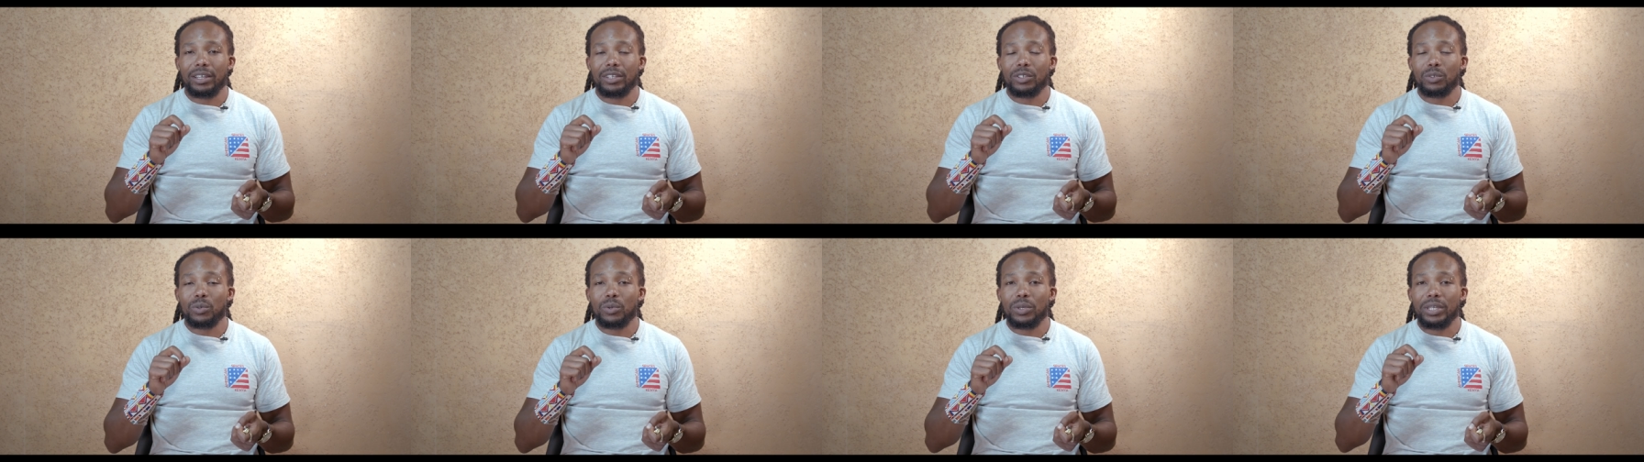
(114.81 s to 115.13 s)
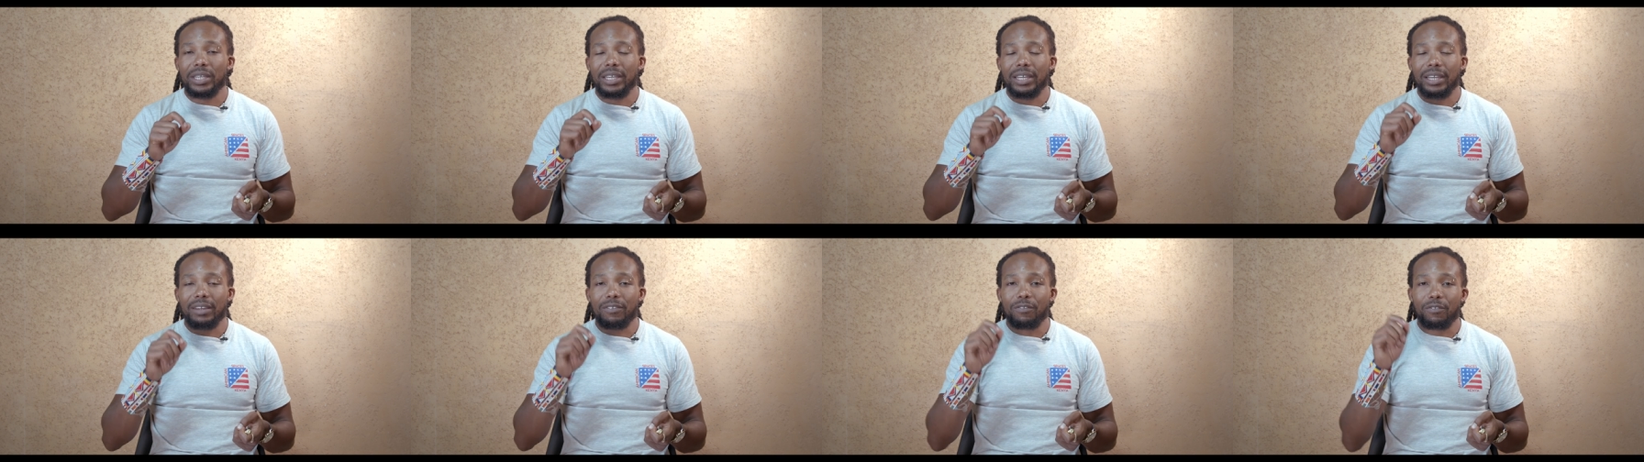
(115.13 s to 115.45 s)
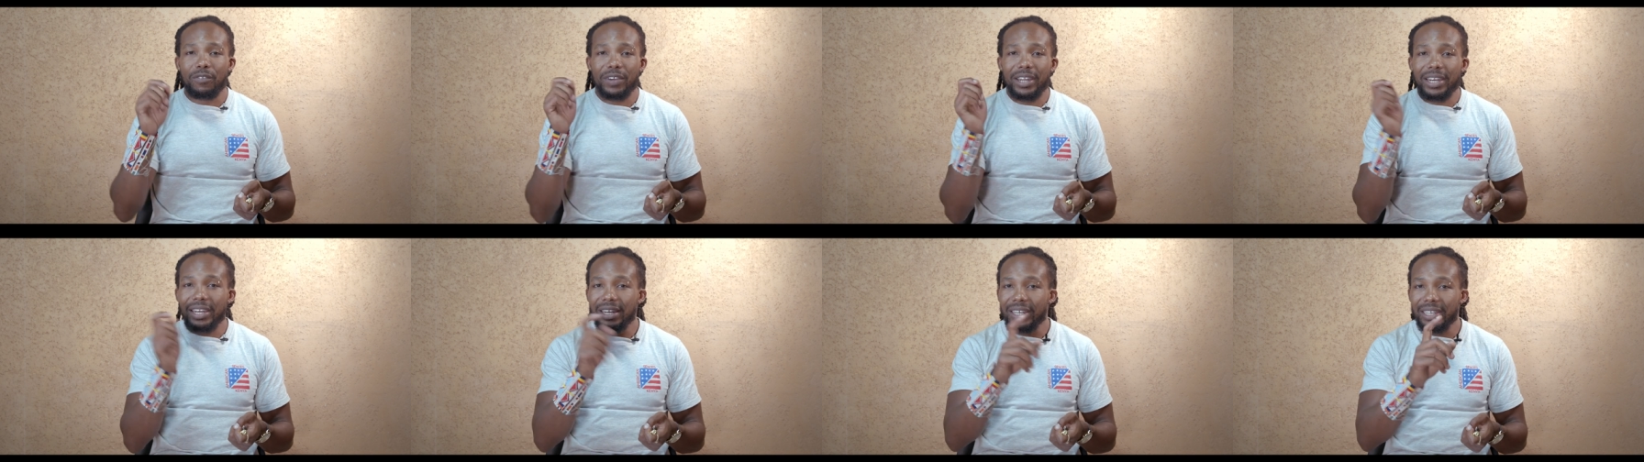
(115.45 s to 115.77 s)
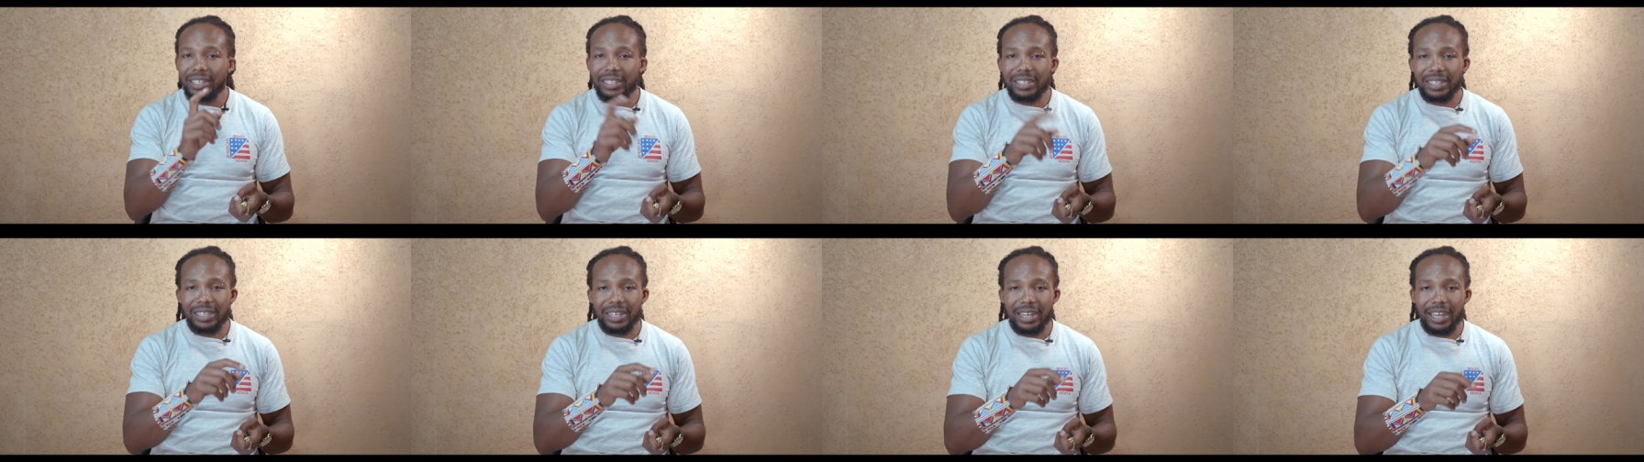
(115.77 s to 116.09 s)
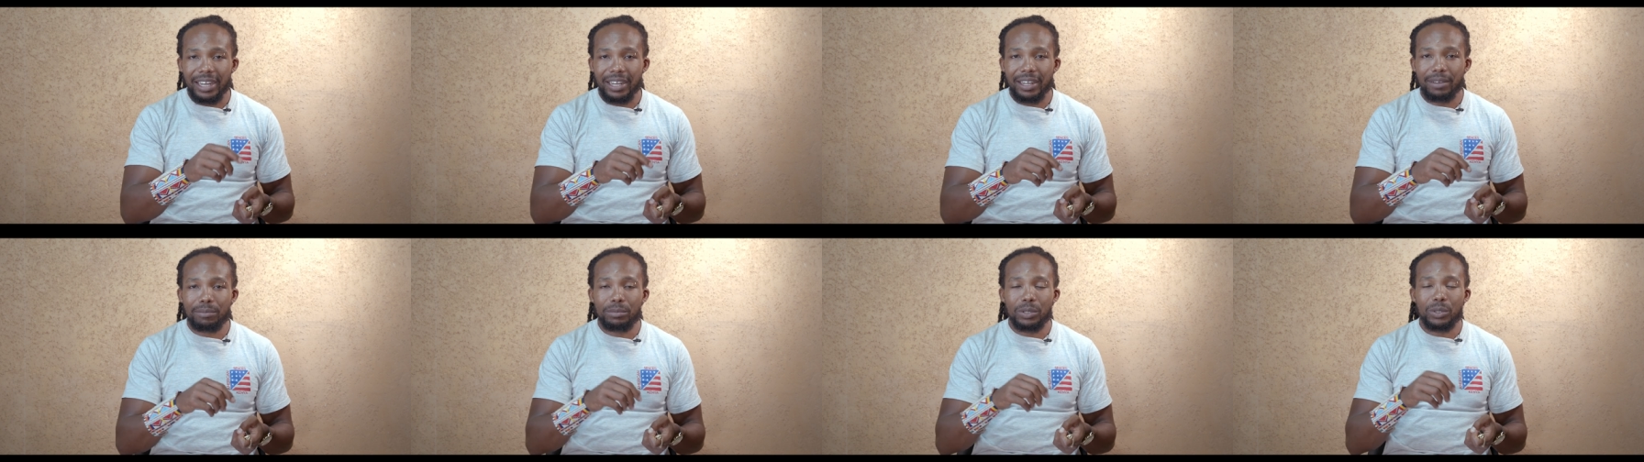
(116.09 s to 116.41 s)
doing very little
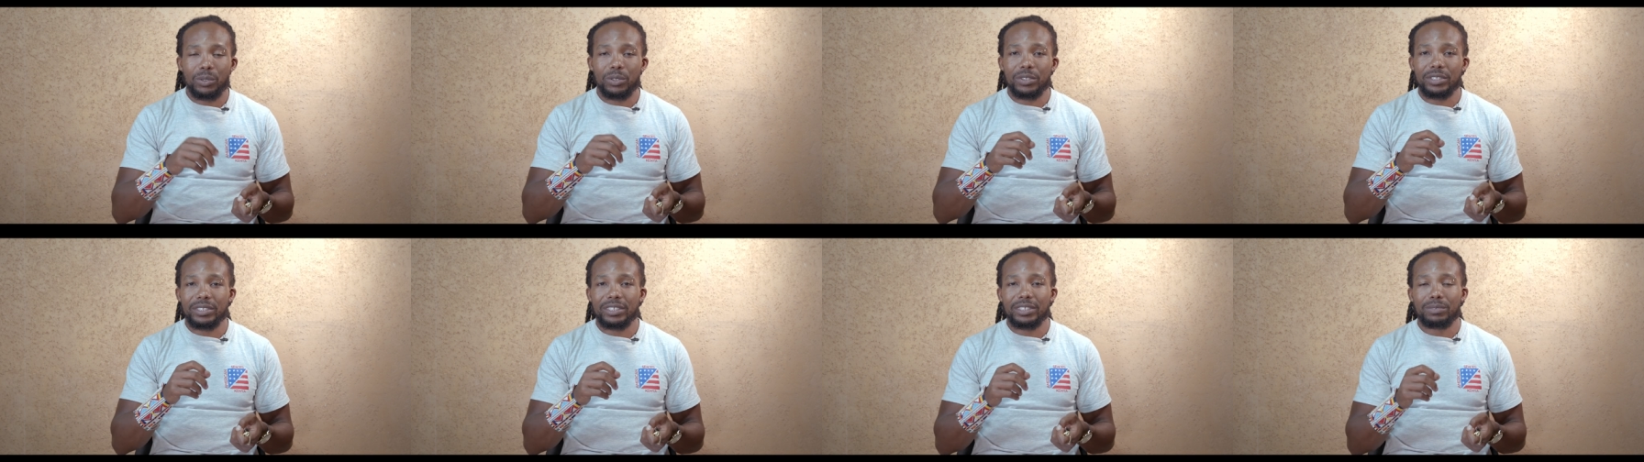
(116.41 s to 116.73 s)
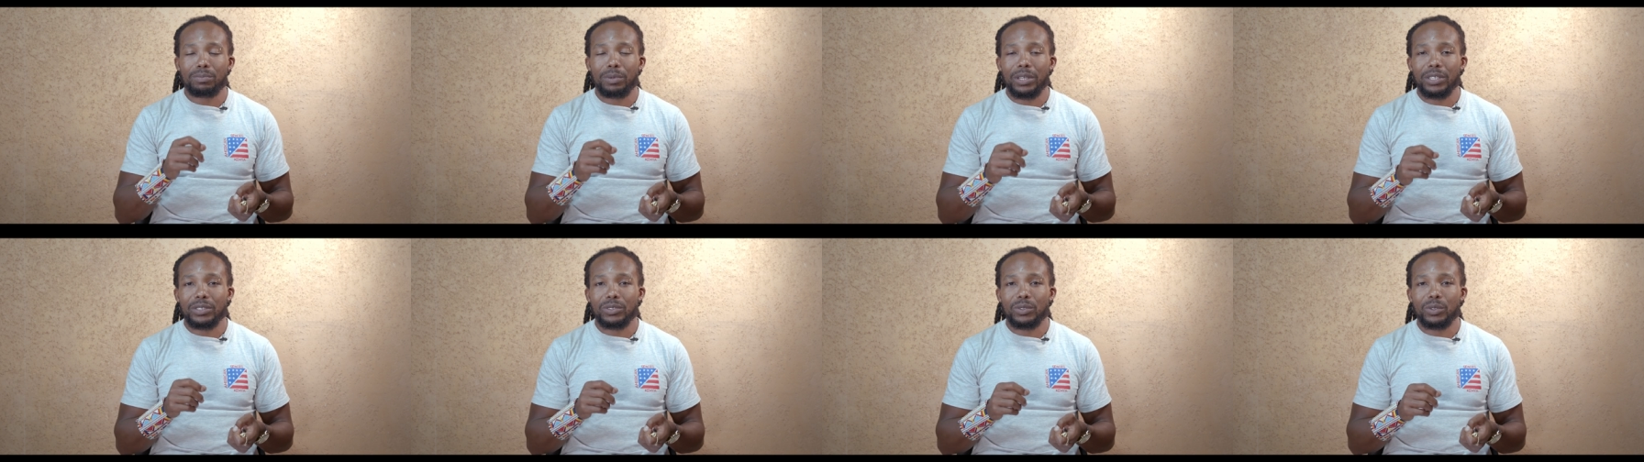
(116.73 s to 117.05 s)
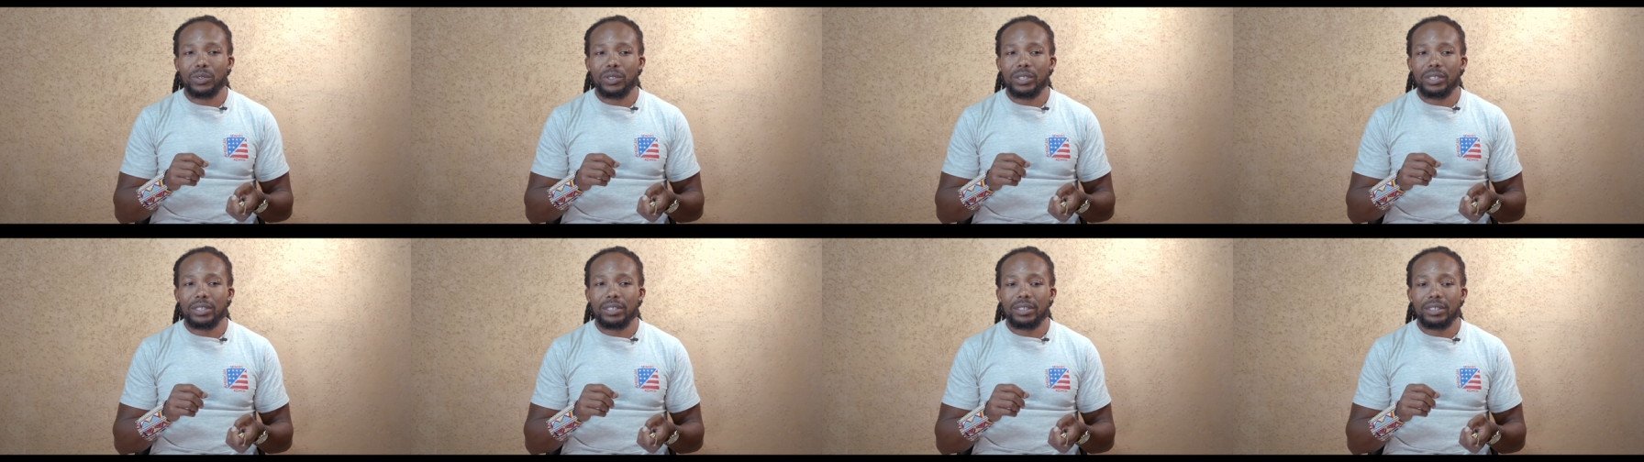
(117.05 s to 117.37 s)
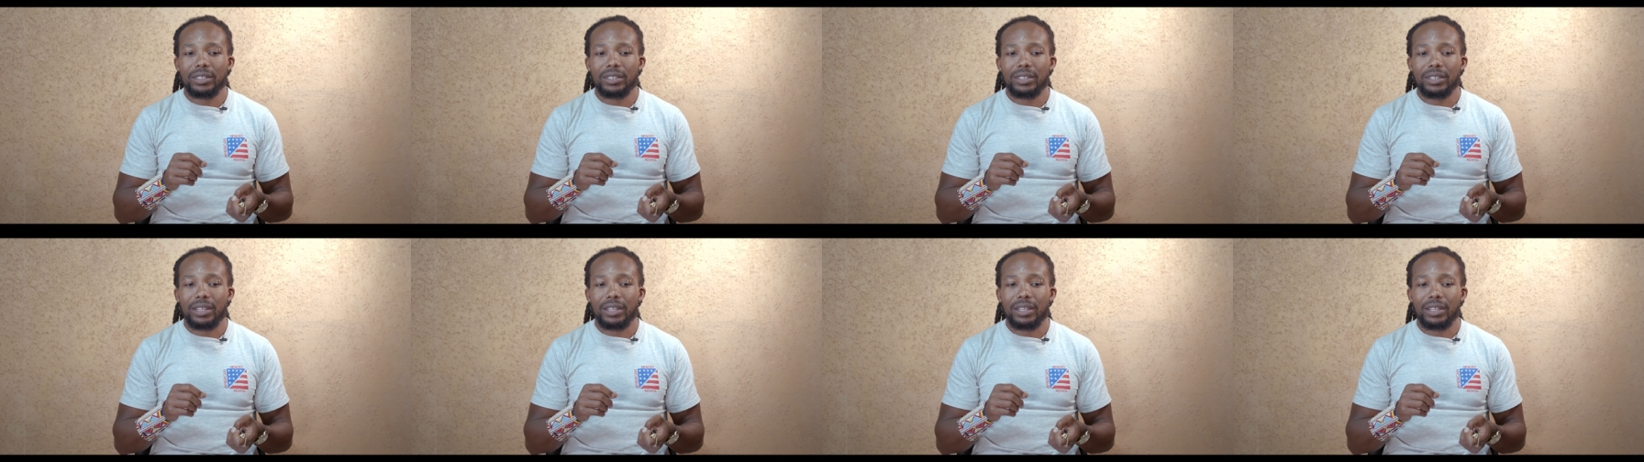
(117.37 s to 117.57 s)
color because this person